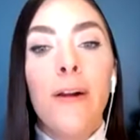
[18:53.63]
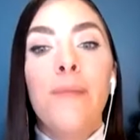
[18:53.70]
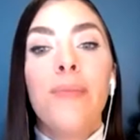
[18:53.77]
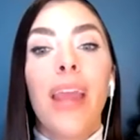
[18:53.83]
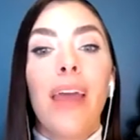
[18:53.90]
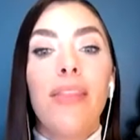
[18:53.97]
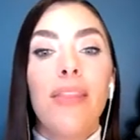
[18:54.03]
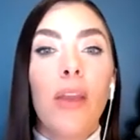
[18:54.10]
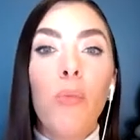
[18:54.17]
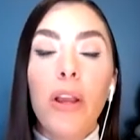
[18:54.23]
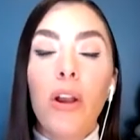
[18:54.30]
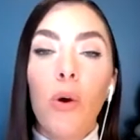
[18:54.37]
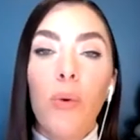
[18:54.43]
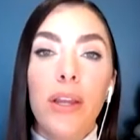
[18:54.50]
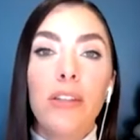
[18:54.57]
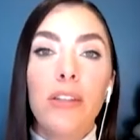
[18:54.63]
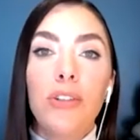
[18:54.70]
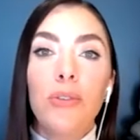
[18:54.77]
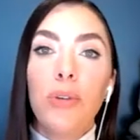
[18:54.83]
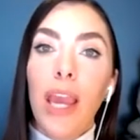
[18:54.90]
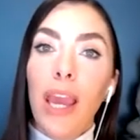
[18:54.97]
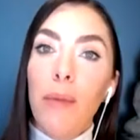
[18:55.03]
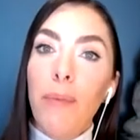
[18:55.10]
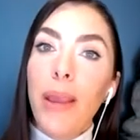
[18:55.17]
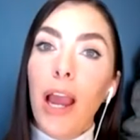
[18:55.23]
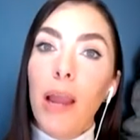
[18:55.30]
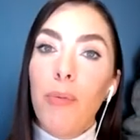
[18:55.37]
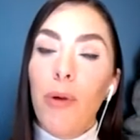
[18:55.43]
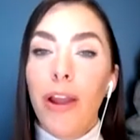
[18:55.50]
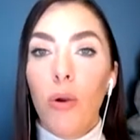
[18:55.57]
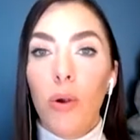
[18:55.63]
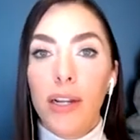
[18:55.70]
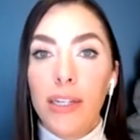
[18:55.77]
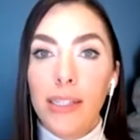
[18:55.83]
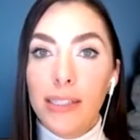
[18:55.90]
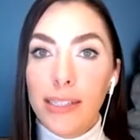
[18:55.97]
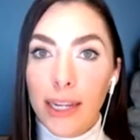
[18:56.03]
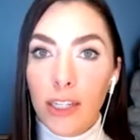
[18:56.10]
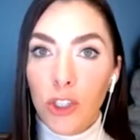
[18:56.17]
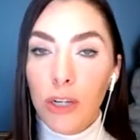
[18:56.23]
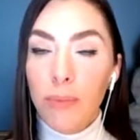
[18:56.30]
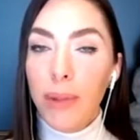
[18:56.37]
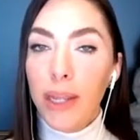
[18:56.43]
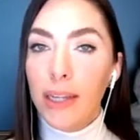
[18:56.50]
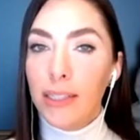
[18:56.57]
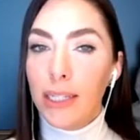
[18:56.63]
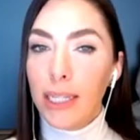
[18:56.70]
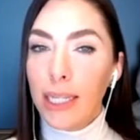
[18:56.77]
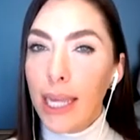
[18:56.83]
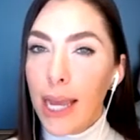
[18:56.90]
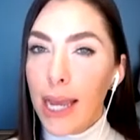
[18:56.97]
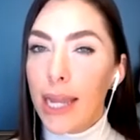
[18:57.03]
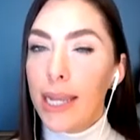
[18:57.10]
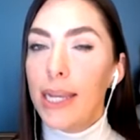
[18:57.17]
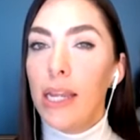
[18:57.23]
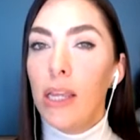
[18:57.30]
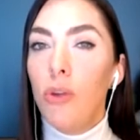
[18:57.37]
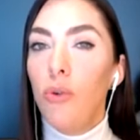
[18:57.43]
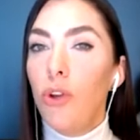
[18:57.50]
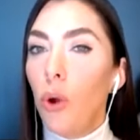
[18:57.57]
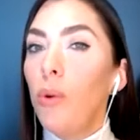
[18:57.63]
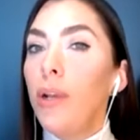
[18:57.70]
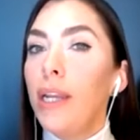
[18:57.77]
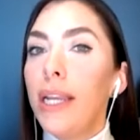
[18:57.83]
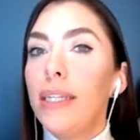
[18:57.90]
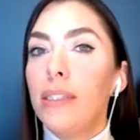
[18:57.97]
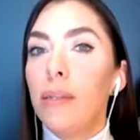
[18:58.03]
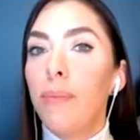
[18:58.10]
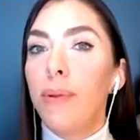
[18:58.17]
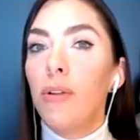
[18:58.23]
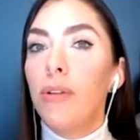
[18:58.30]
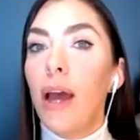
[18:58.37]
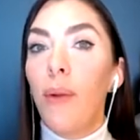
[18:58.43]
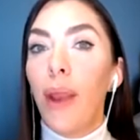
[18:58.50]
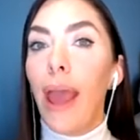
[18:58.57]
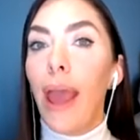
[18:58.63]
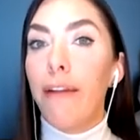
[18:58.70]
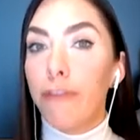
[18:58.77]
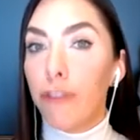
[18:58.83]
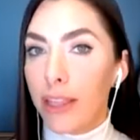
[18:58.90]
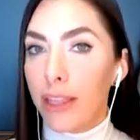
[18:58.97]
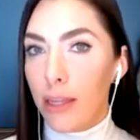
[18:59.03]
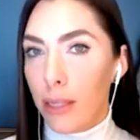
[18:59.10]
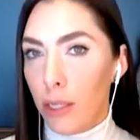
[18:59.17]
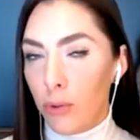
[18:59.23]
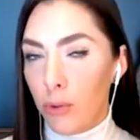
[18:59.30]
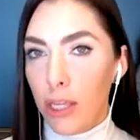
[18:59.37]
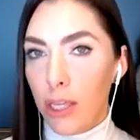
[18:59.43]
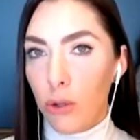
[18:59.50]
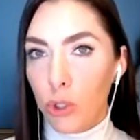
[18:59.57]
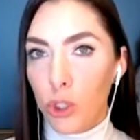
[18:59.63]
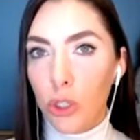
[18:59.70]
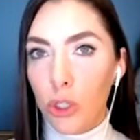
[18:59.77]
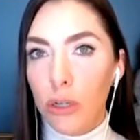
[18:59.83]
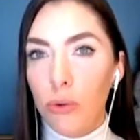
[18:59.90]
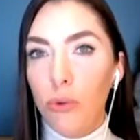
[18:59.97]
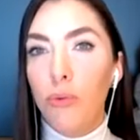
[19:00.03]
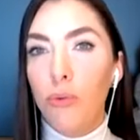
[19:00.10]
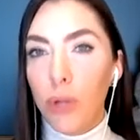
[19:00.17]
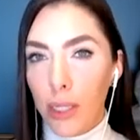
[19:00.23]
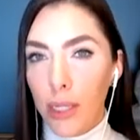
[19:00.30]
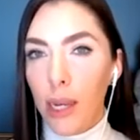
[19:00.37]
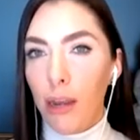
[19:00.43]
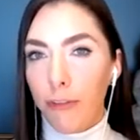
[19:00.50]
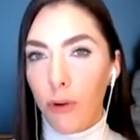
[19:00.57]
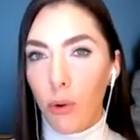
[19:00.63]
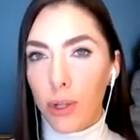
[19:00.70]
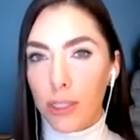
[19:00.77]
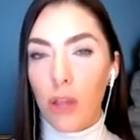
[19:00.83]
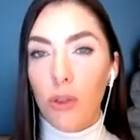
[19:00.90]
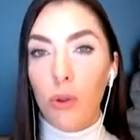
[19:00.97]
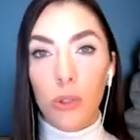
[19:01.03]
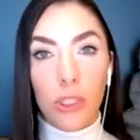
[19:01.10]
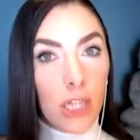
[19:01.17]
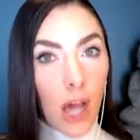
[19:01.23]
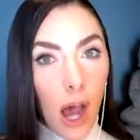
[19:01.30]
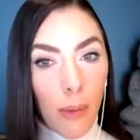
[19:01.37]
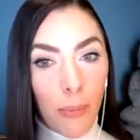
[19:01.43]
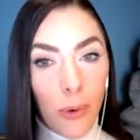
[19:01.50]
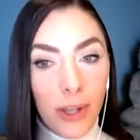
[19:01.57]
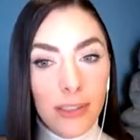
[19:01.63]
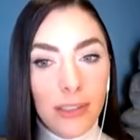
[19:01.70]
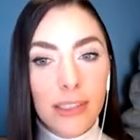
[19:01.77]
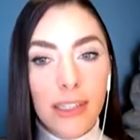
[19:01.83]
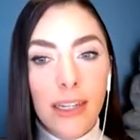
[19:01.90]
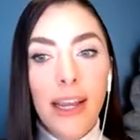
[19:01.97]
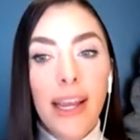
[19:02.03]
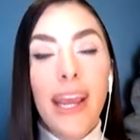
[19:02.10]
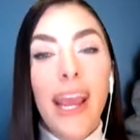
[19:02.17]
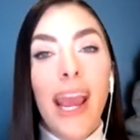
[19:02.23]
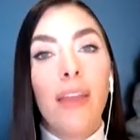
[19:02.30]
And then we go into K P I prioritization, because again, you don't need to build out everything you think you should. You really need to focus on those top ones. And